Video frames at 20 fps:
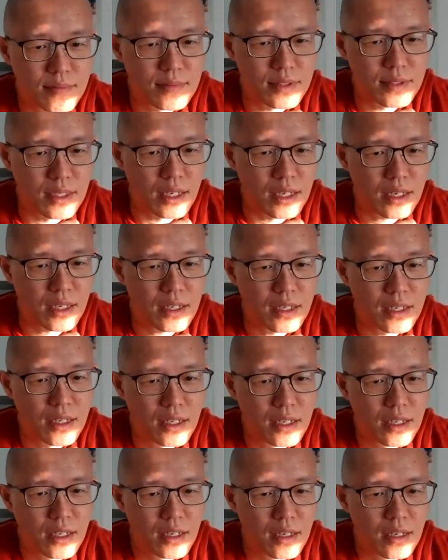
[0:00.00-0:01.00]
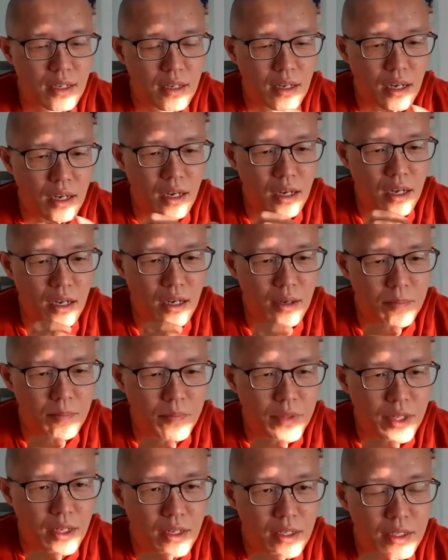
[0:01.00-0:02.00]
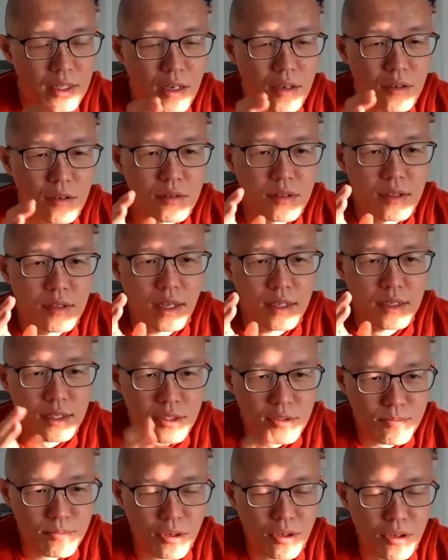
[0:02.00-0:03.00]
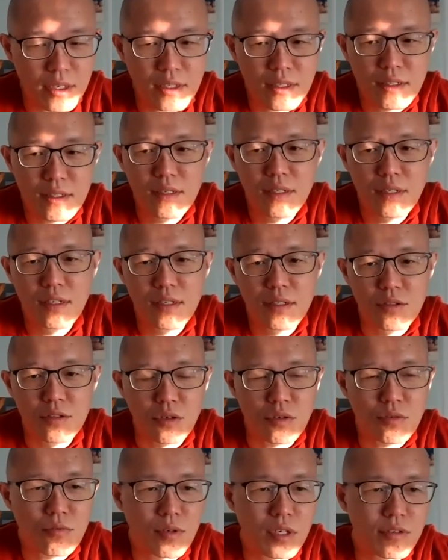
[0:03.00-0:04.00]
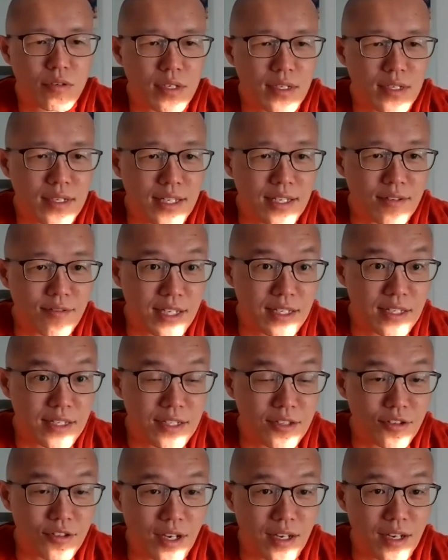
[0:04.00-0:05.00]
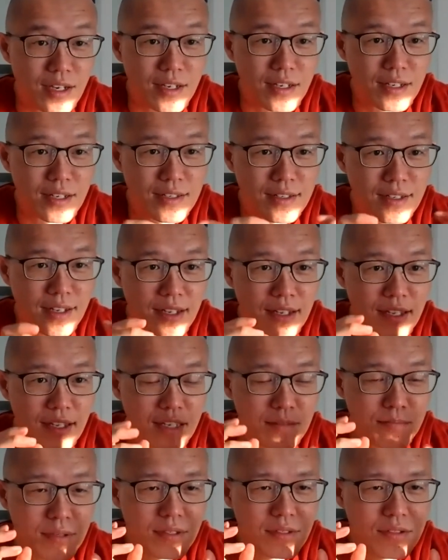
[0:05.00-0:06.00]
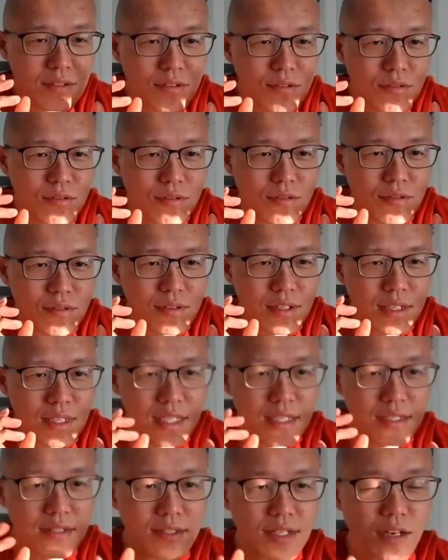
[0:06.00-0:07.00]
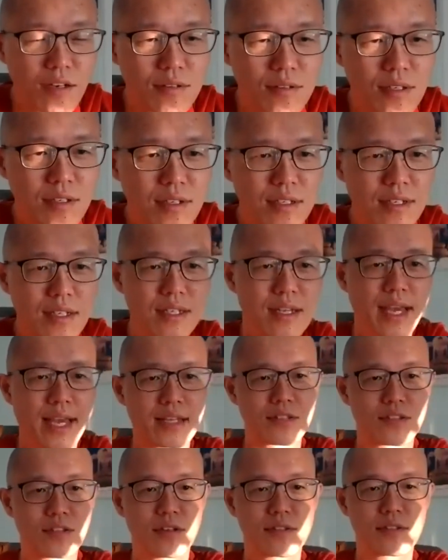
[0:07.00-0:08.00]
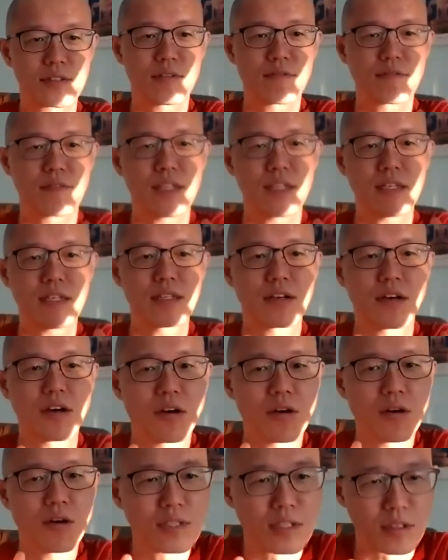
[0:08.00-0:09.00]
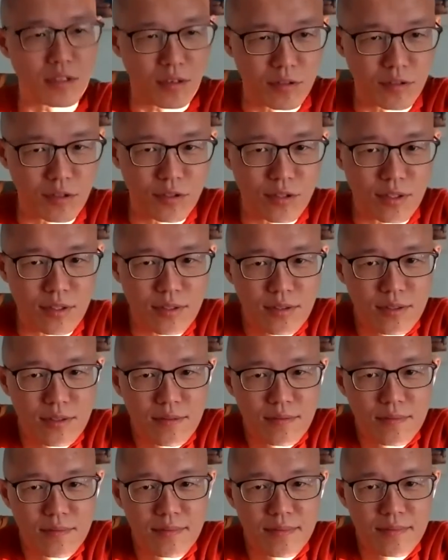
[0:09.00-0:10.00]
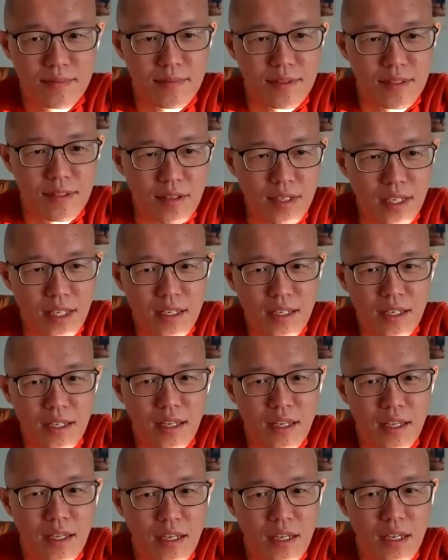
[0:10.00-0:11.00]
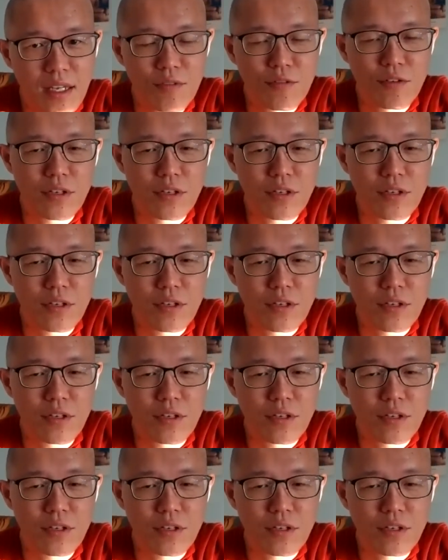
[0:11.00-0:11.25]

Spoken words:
Yeah. Now, at this point, don't worry whether you are able to list out exhaustively all the conditions. Okay. If you